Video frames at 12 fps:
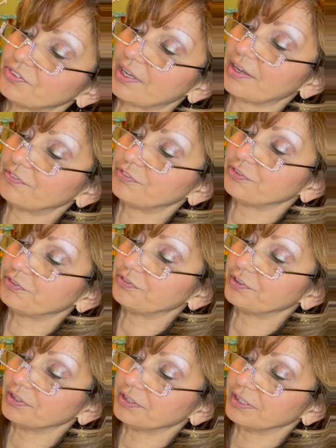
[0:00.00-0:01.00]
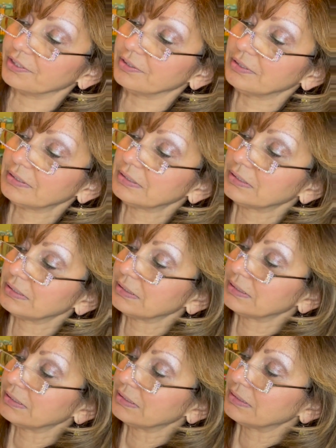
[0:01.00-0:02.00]
have to fill in
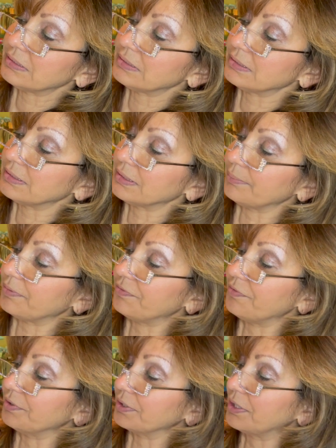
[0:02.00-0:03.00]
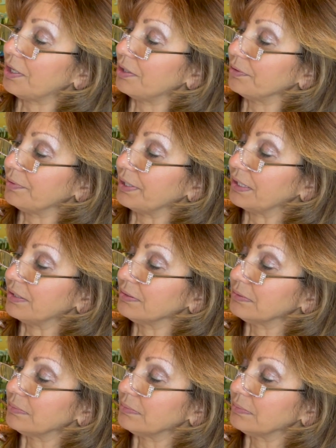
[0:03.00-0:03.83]
some of the coloring,